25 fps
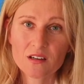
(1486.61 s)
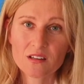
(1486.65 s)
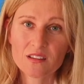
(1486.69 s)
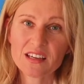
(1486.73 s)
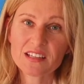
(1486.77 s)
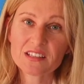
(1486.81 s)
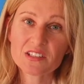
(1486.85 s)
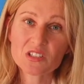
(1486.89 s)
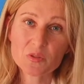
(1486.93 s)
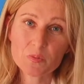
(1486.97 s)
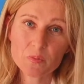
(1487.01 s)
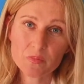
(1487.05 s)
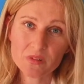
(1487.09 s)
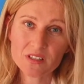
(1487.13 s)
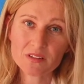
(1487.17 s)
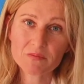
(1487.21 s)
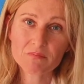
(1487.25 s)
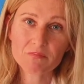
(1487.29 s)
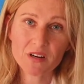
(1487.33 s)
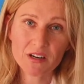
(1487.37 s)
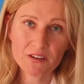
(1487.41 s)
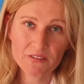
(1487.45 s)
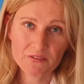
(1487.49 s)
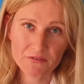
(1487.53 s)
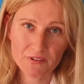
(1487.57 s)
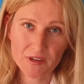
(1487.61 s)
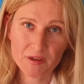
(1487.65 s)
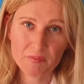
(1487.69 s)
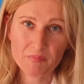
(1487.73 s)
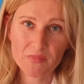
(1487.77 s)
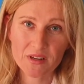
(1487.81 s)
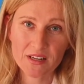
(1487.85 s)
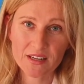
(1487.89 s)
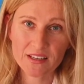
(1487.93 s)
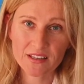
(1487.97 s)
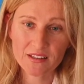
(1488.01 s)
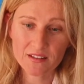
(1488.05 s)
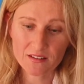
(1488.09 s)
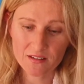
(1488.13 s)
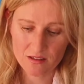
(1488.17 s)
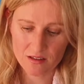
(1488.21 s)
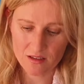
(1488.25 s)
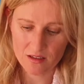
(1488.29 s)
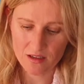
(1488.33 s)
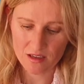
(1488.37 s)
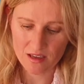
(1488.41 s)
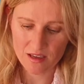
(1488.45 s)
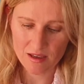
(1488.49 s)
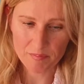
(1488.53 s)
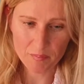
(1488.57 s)
that split my family
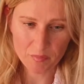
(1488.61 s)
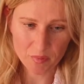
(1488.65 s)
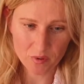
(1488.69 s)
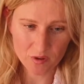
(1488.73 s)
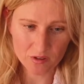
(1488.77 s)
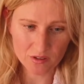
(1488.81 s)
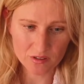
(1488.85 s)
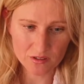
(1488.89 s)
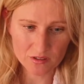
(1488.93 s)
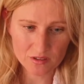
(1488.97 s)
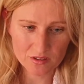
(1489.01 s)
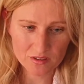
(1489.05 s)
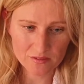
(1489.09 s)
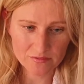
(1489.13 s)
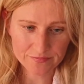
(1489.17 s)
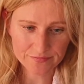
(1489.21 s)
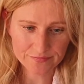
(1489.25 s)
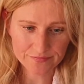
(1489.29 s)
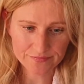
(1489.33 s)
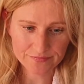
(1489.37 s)
apart.